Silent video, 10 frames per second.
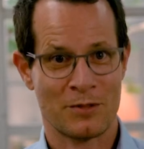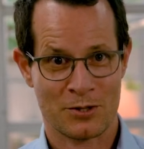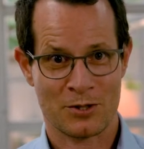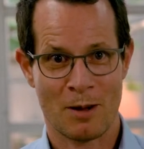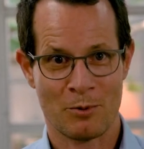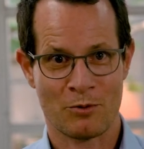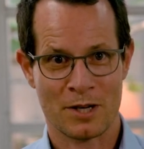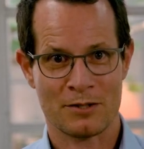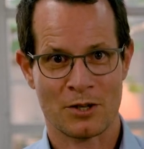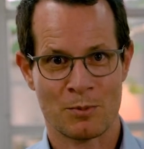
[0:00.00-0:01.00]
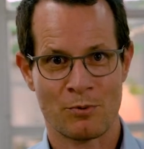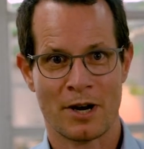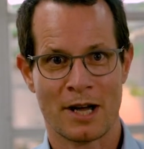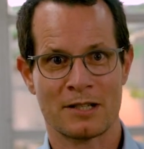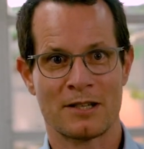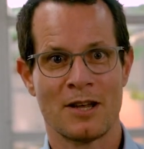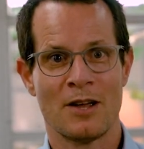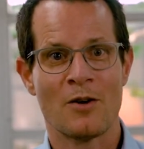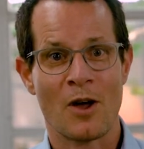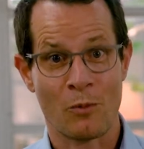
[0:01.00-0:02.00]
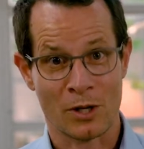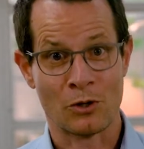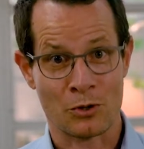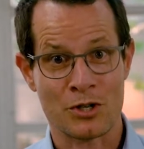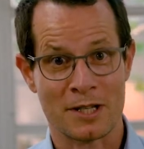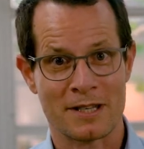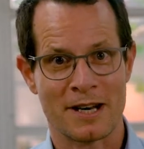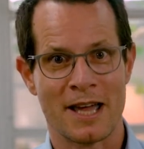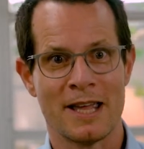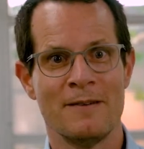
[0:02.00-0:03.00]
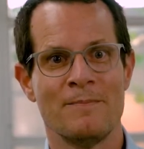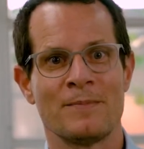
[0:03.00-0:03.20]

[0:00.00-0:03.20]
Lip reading: the CyberResearch product we're launching today,